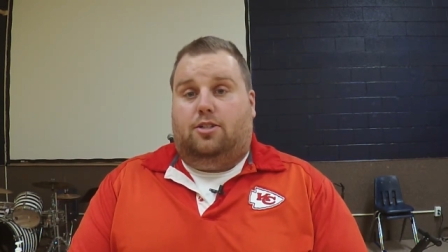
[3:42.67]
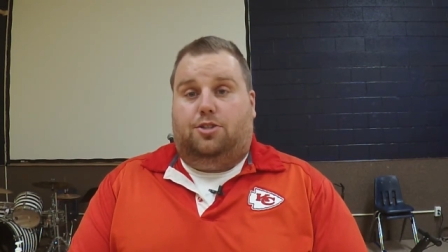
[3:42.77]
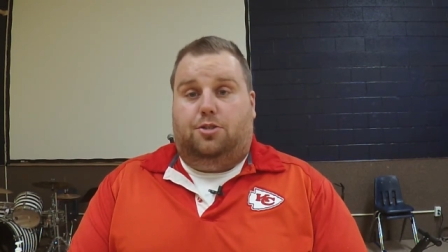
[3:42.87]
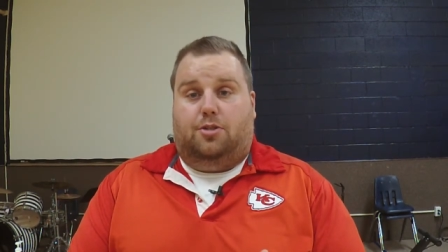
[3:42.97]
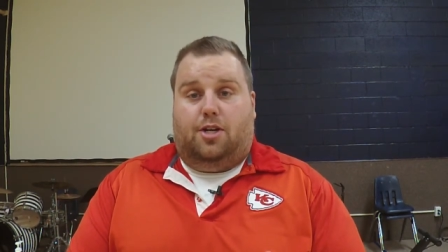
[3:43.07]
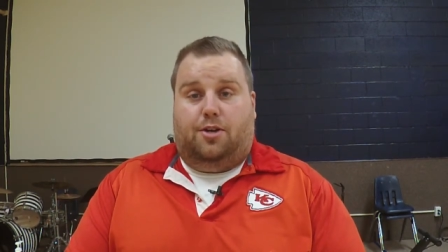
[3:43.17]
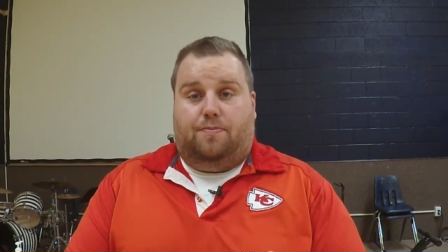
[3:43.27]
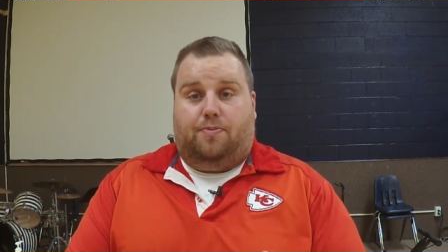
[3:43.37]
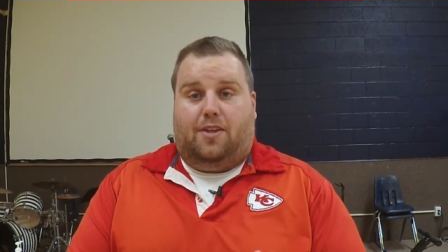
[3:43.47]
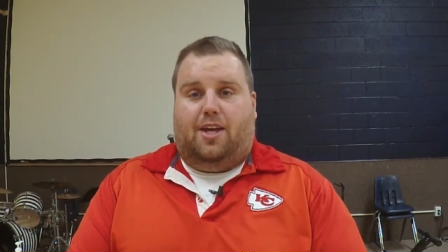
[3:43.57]
Luke,
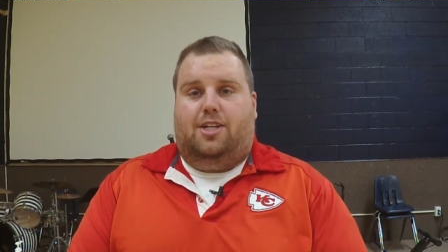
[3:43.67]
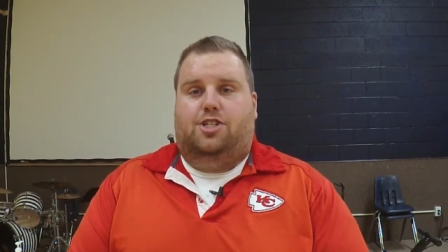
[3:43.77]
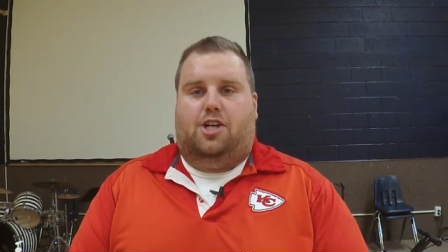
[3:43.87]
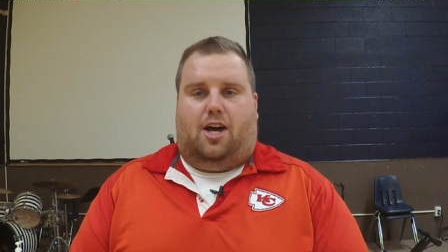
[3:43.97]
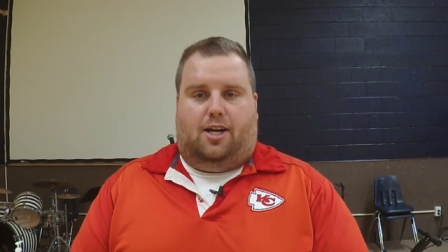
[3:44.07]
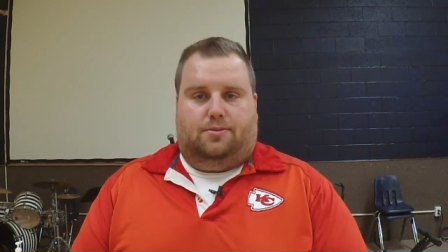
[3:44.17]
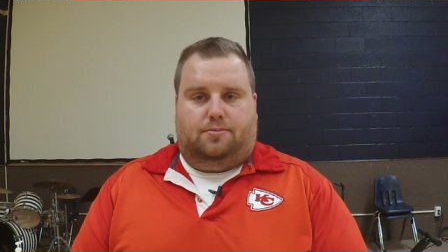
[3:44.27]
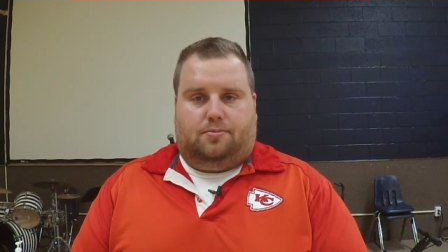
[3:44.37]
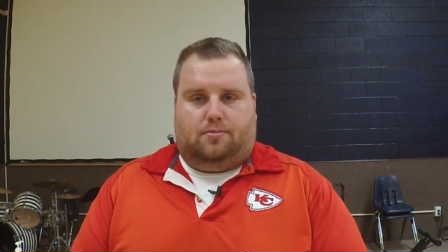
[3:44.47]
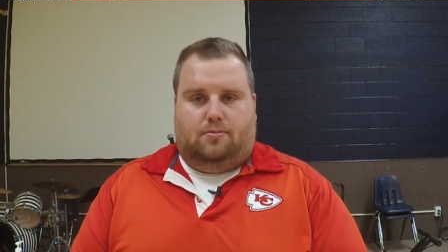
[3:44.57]
and John.